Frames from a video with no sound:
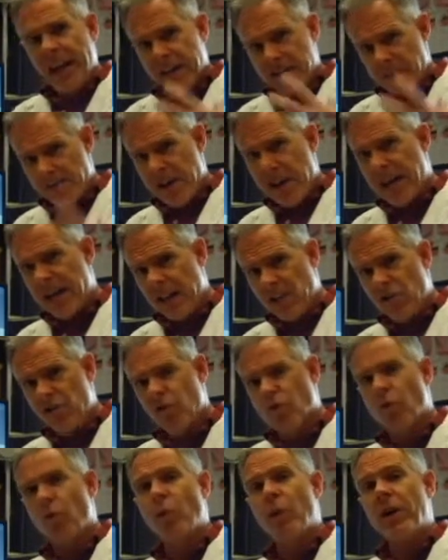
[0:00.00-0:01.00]
is making
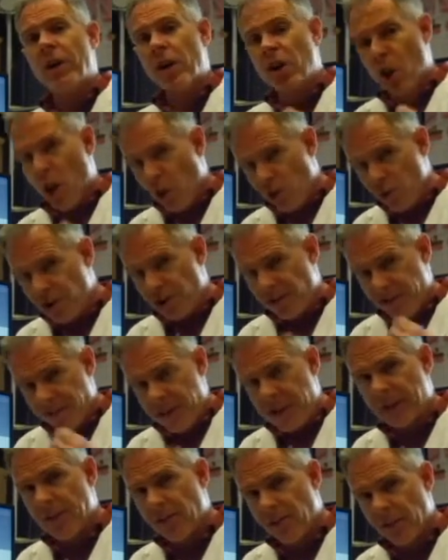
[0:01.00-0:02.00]
sure we coach
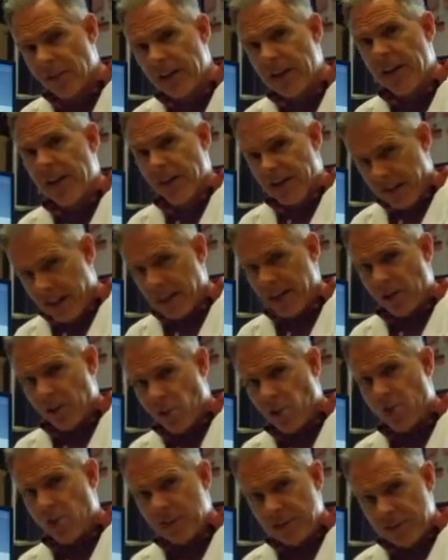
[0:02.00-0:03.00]
effectively to get
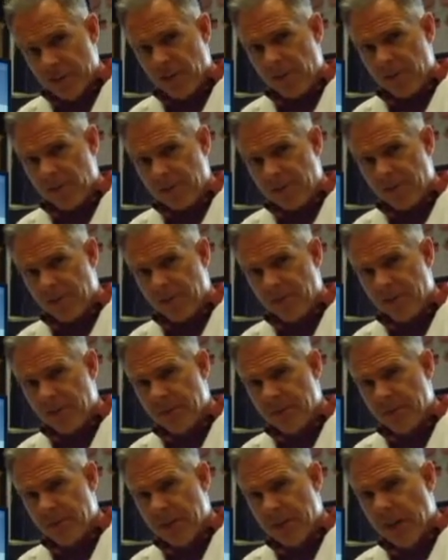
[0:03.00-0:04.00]
good results.
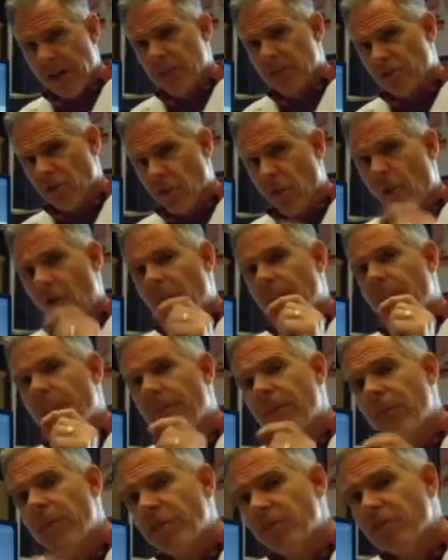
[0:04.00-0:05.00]
So
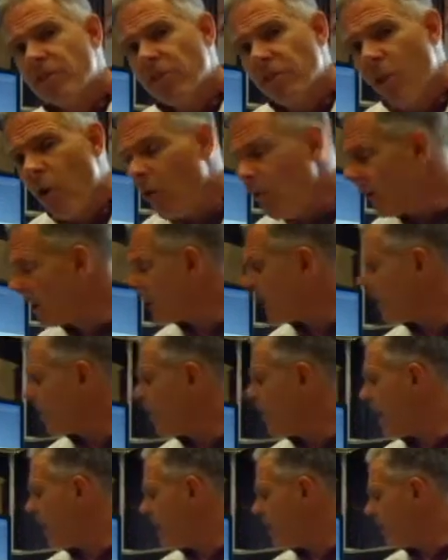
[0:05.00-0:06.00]
for the slow vital
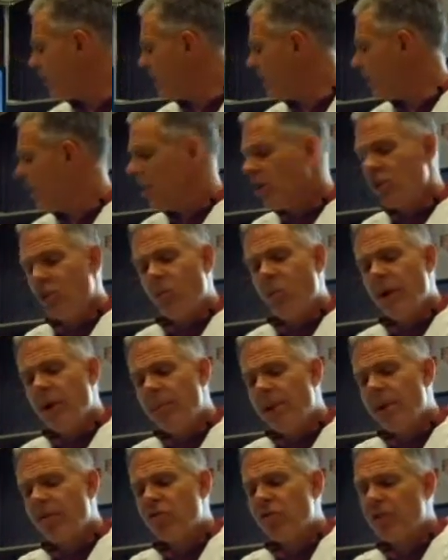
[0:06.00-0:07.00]
capacity, you want to
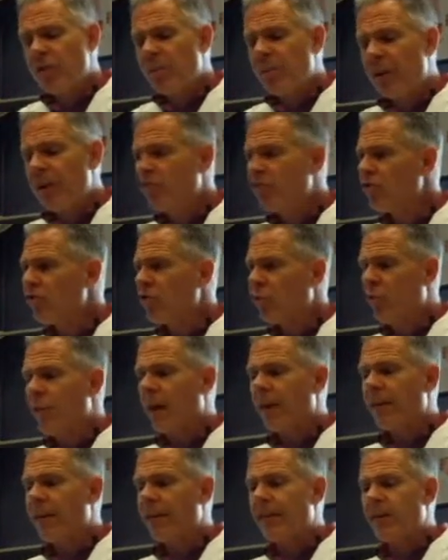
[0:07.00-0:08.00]
make sure the patient's
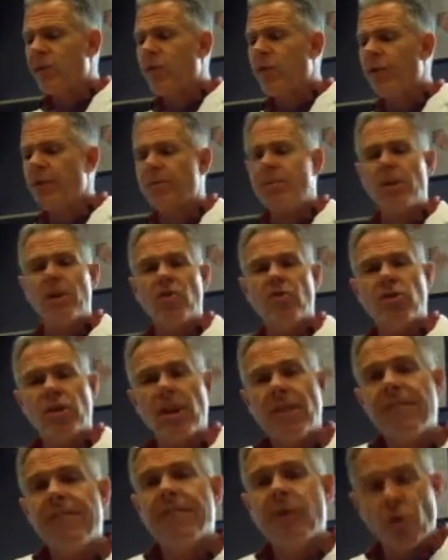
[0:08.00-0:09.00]
aware that they're going to be using
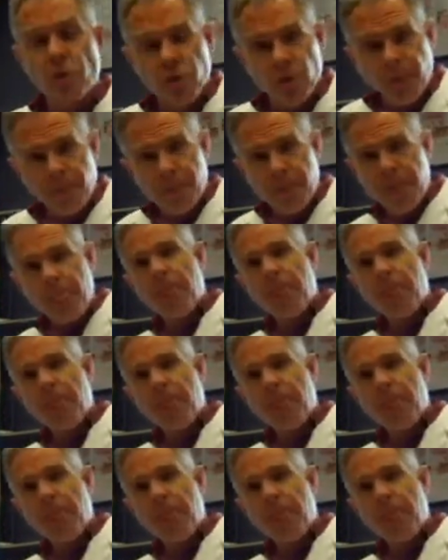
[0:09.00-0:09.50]
a filter.